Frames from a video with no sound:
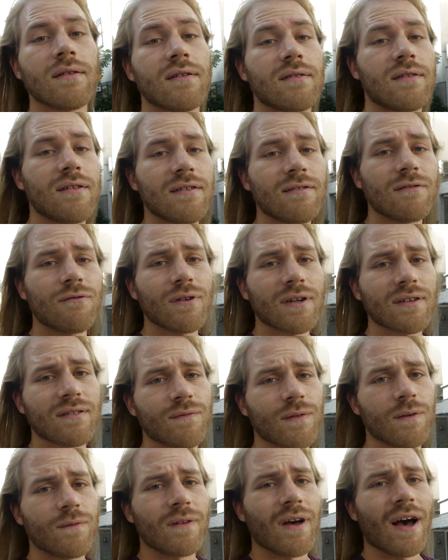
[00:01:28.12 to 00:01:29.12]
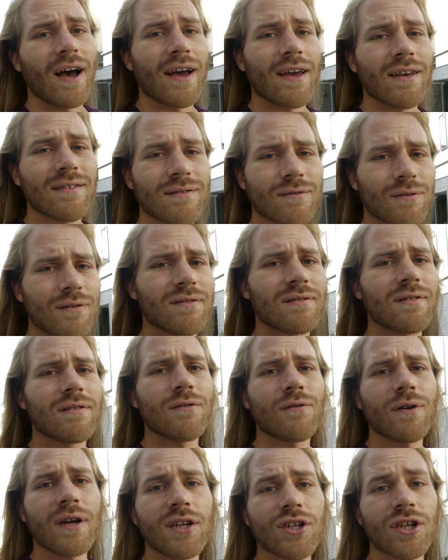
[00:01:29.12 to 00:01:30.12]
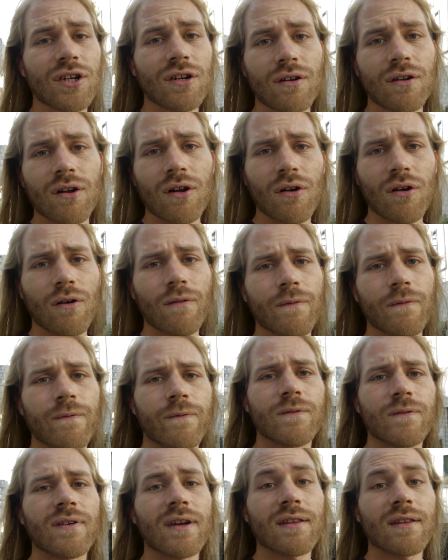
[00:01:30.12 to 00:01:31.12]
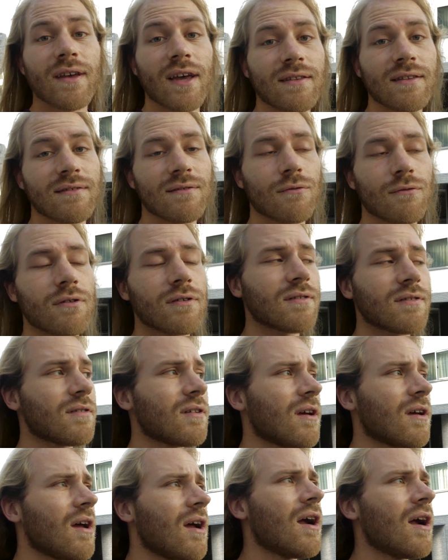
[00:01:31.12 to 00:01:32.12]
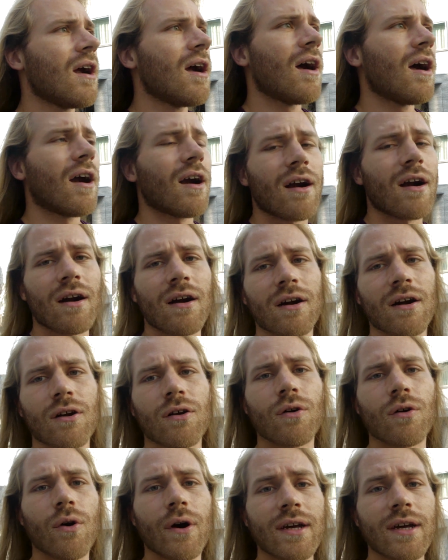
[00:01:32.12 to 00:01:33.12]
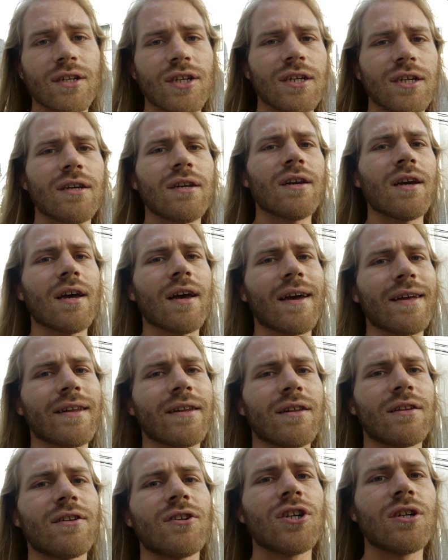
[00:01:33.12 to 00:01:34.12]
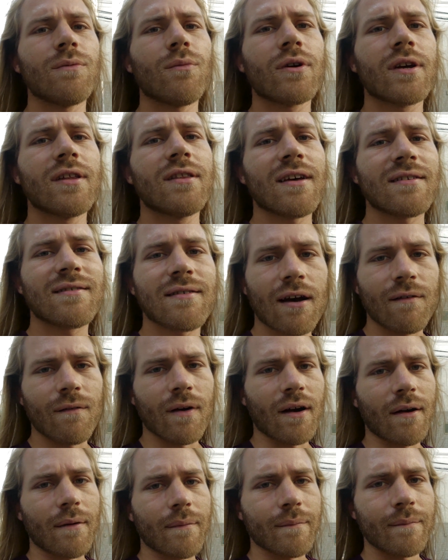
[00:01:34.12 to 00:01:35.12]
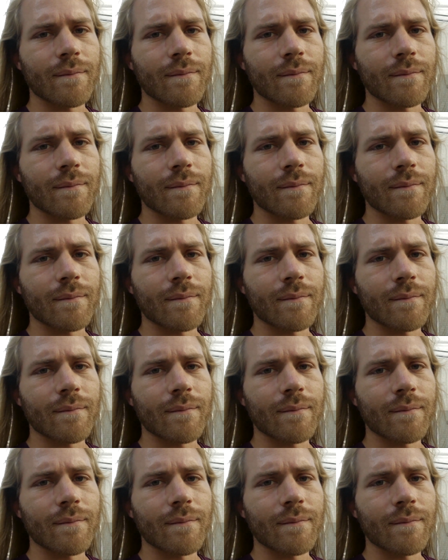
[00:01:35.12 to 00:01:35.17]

The districts with the highest concentration of second-hand stores are Koenji and Shimokitazawa.